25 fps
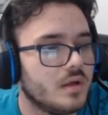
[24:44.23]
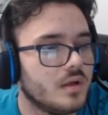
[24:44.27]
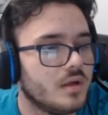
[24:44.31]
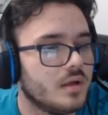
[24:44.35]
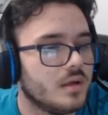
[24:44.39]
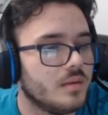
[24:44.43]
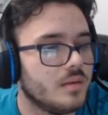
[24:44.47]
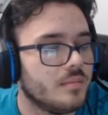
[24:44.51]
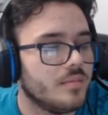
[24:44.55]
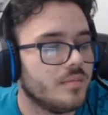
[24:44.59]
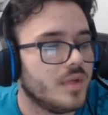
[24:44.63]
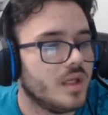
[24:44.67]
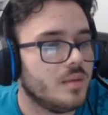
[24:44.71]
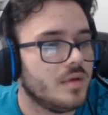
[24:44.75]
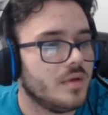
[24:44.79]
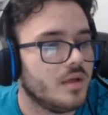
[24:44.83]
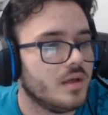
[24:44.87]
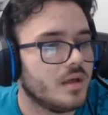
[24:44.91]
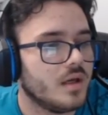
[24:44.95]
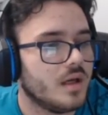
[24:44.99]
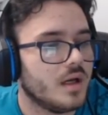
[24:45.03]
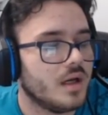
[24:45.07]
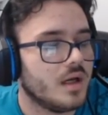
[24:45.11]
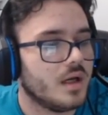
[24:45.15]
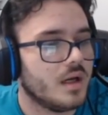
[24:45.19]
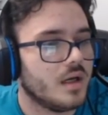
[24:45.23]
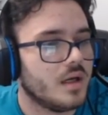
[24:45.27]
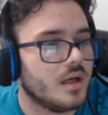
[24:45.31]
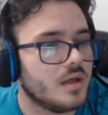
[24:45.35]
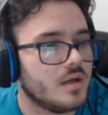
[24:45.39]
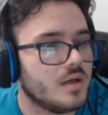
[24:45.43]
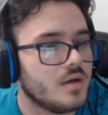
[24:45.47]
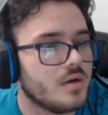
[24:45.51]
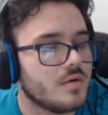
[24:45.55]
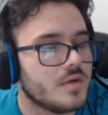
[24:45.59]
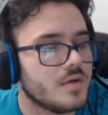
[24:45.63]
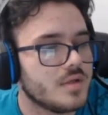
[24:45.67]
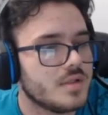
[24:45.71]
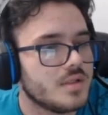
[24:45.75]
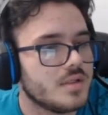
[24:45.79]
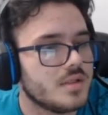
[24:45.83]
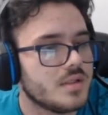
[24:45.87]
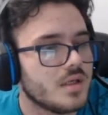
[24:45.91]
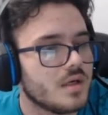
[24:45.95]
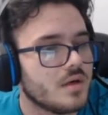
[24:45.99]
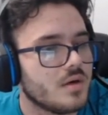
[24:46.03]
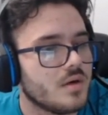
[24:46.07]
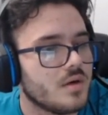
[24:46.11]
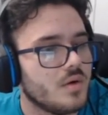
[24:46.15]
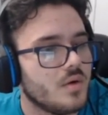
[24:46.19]
Maybe I go to
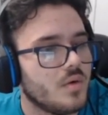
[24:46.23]
zero.